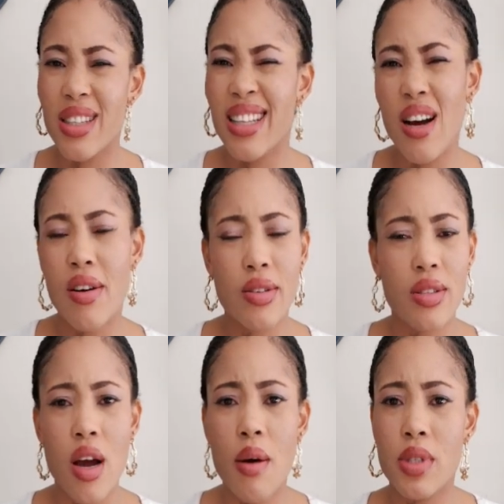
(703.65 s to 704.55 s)
Not now,
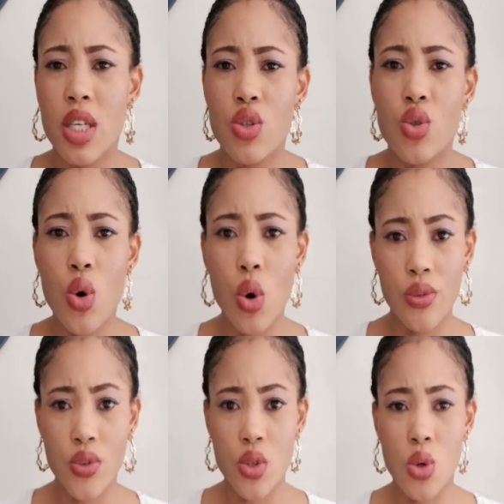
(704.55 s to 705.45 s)
because now I'm just too
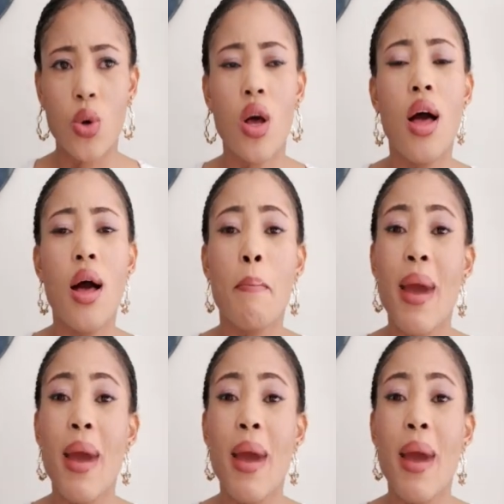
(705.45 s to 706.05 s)
old for school.